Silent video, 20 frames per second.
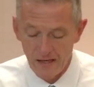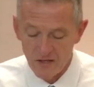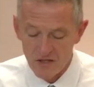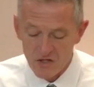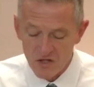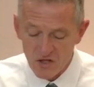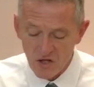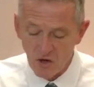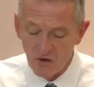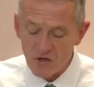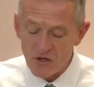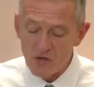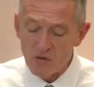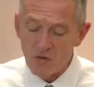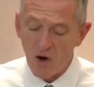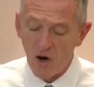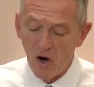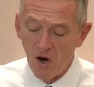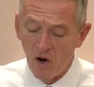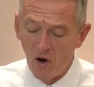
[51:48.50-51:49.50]
So you
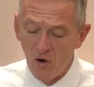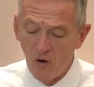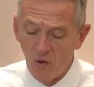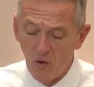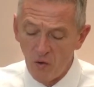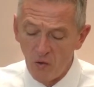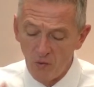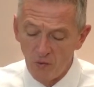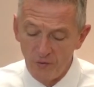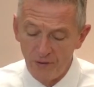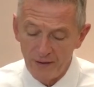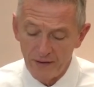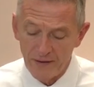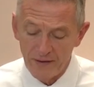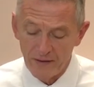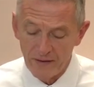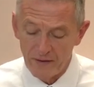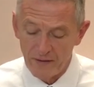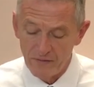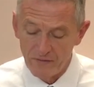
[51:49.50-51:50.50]
hold
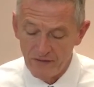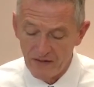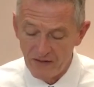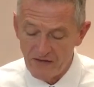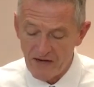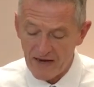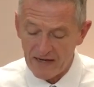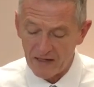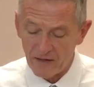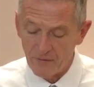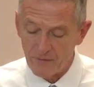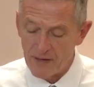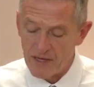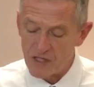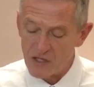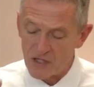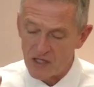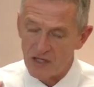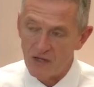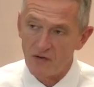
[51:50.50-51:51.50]
the
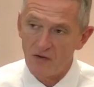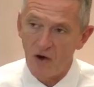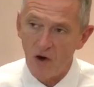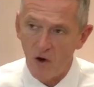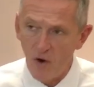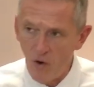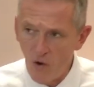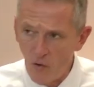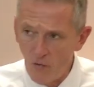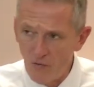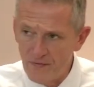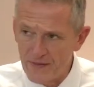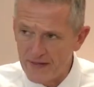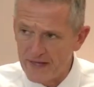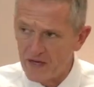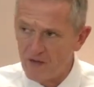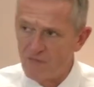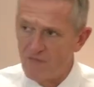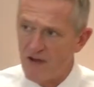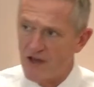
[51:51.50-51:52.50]
declaration, hold the
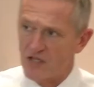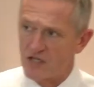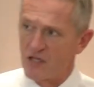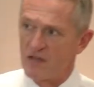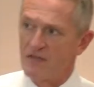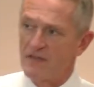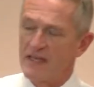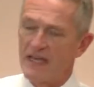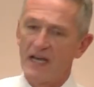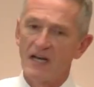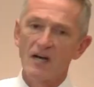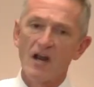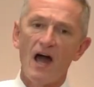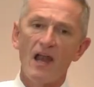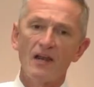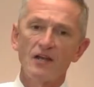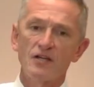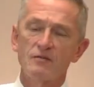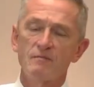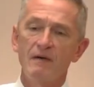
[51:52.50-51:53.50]
confession, the
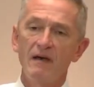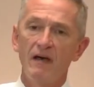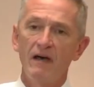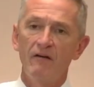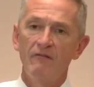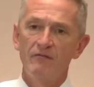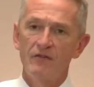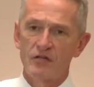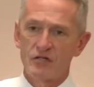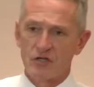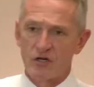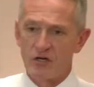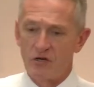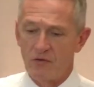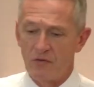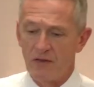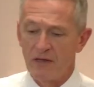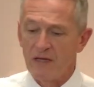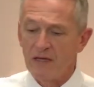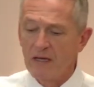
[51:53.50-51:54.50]
acknowledgement of the truth.
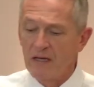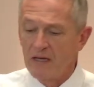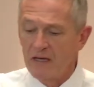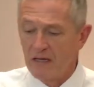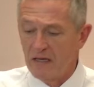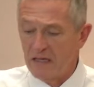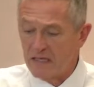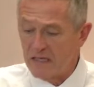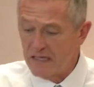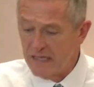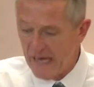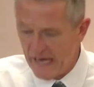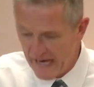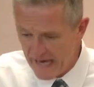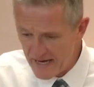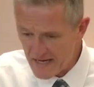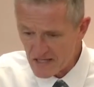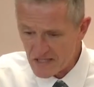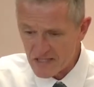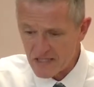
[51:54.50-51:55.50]

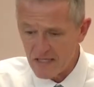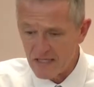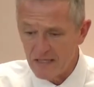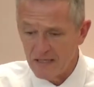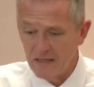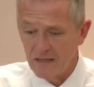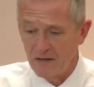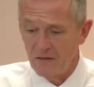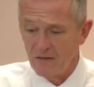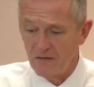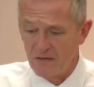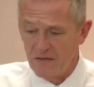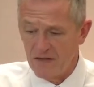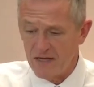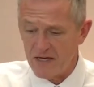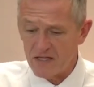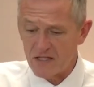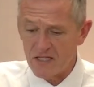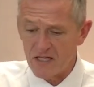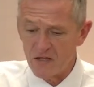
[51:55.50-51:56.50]
Yes,
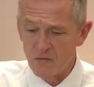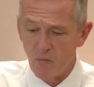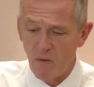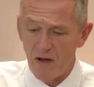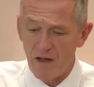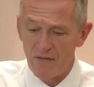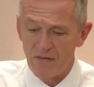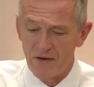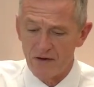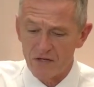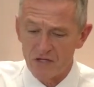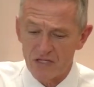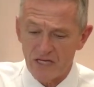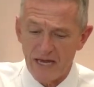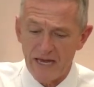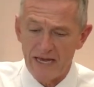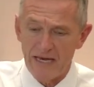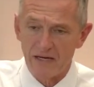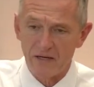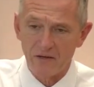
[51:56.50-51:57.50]
this is what they're
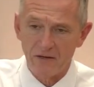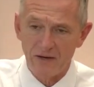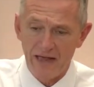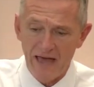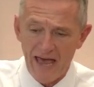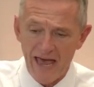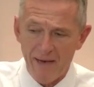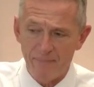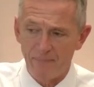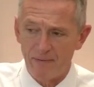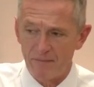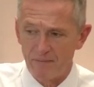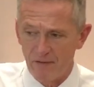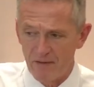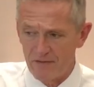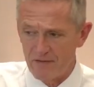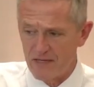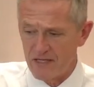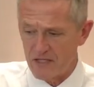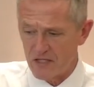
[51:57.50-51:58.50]
saying could happen,
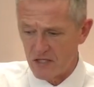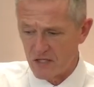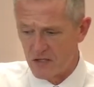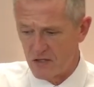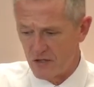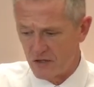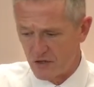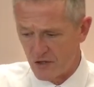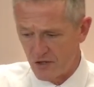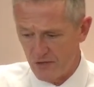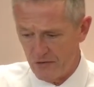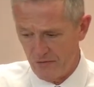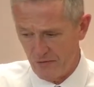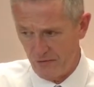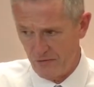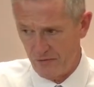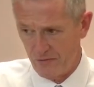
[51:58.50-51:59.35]
but this is the truth.